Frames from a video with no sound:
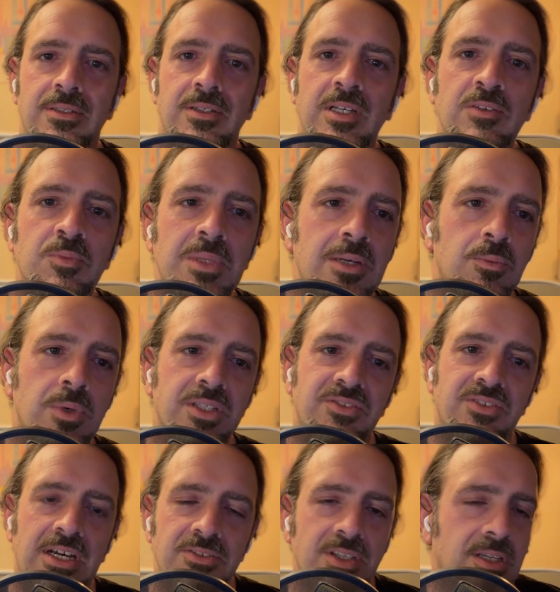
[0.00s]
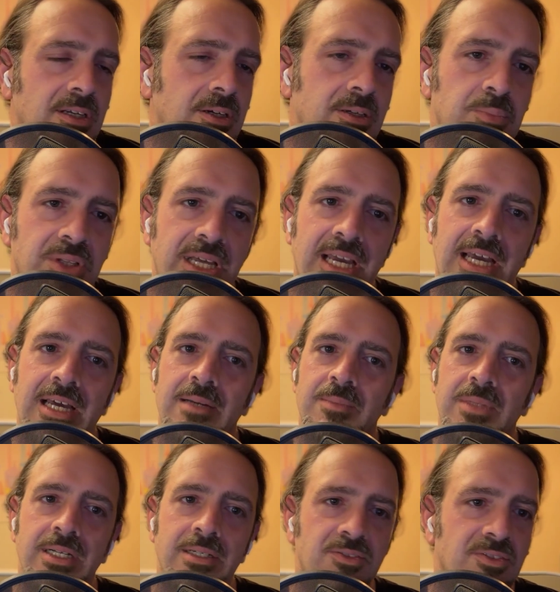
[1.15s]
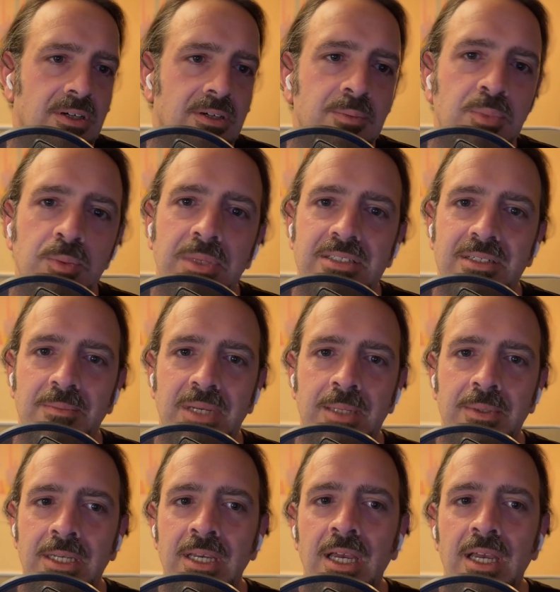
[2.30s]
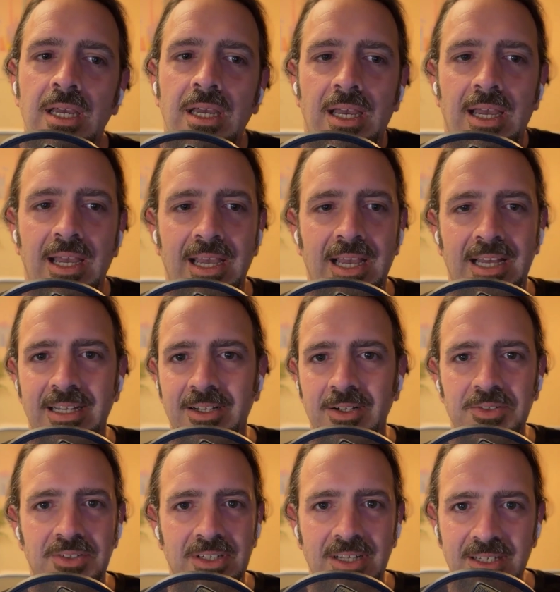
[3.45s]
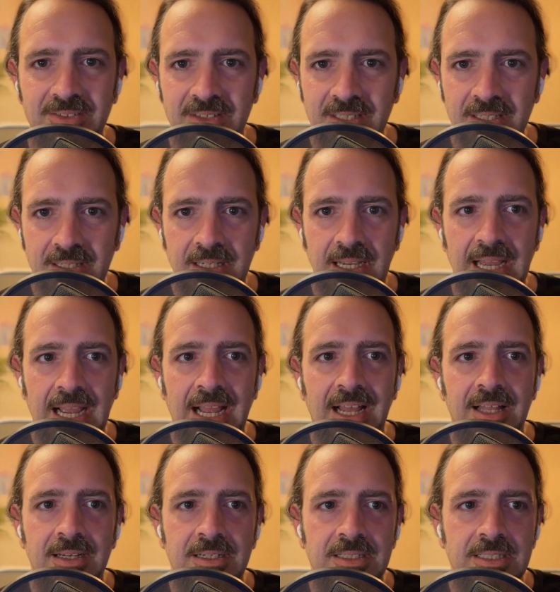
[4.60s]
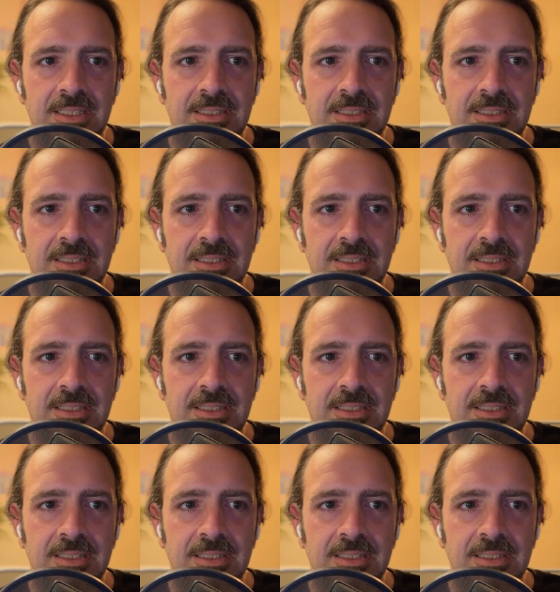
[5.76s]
Gives me what sounds like a good plan. I'm like, start implementing, baby. And it goes and does it. And